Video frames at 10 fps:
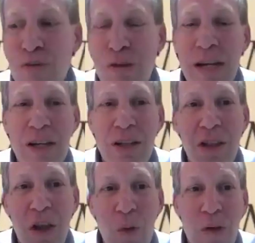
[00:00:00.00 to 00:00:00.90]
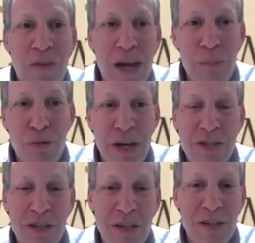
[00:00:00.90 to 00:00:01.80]
creating a lower
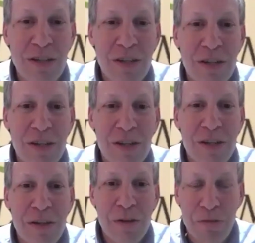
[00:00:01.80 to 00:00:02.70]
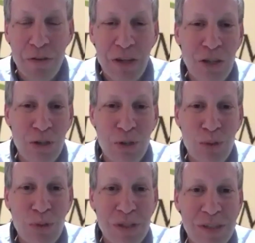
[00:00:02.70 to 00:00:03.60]
vibration for
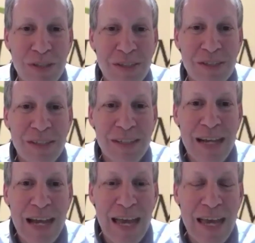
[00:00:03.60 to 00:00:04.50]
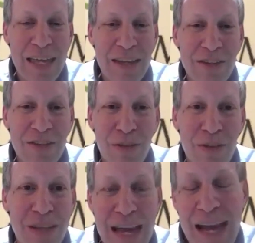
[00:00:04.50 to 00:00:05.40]
you. And
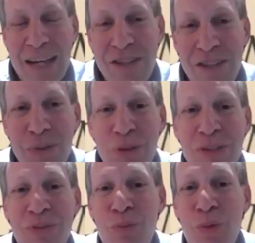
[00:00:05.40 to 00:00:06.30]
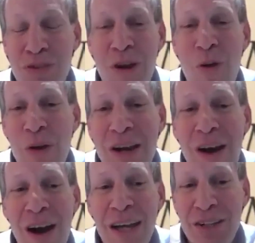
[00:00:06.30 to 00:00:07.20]
actually what's going
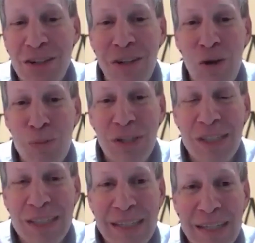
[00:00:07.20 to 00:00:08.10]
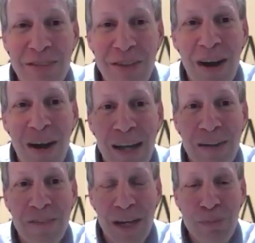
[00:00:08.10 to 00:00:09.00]
on globally is a
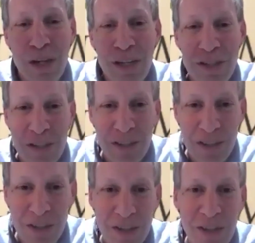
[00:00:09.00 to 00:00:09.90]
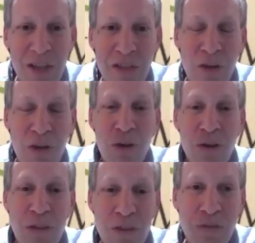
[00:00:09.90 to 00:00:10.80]
higher vibration. The
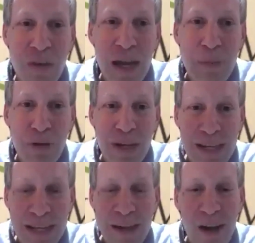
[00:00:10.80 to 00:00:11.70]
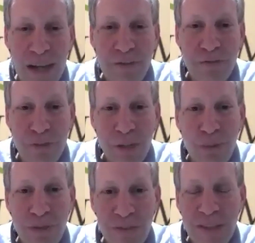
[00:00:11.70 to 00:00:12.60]
earth is vibrating at a higher
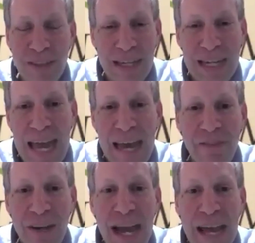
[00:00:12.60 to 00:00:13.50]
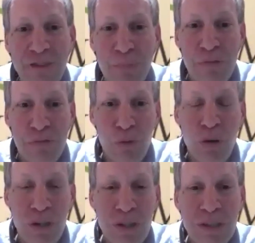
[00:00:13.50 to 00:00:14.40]
frequency than it ever has
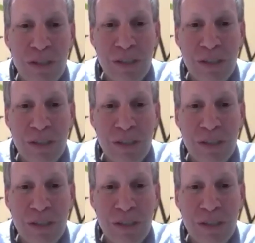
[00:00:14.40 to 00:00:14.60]
before.